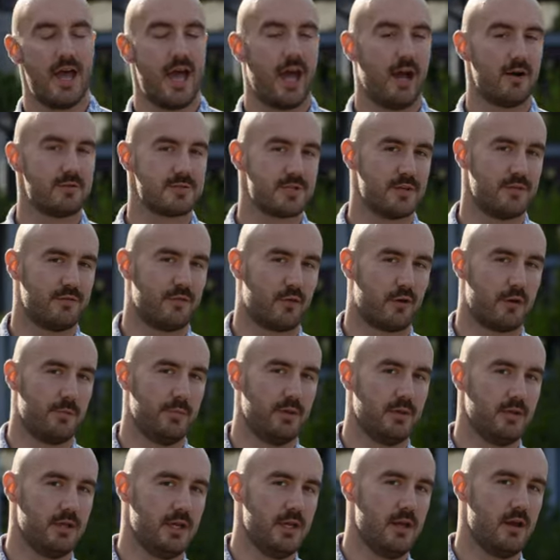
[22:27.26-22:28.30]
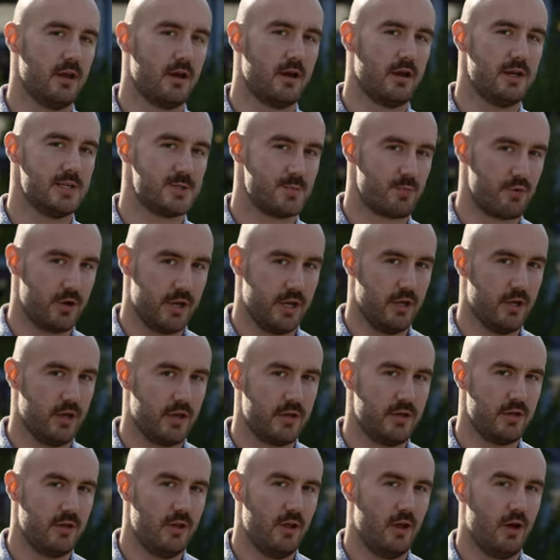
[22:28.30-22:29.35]
Housing affordability here is pretty
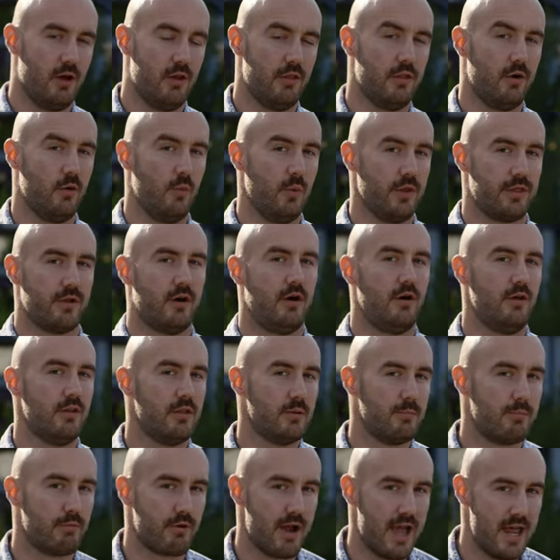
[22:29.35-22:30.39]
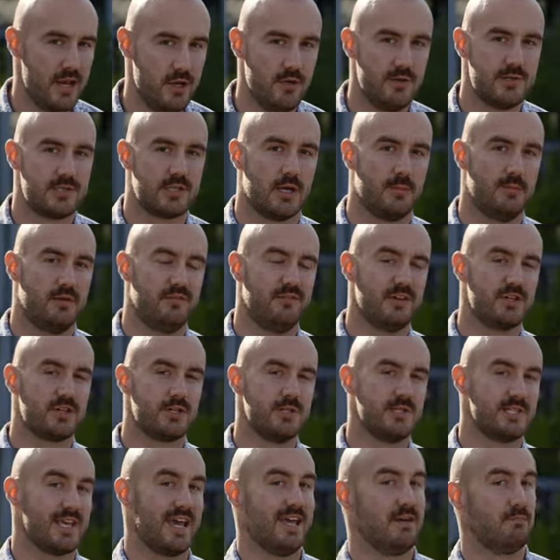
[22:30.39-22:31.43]
good, although with all the brand new
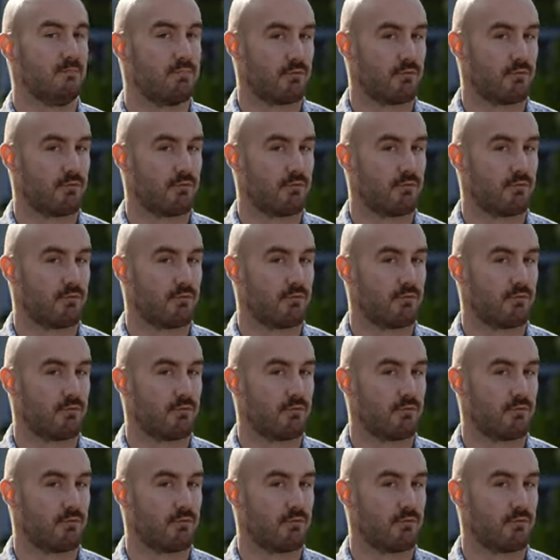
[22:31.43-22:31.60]
subdivisions and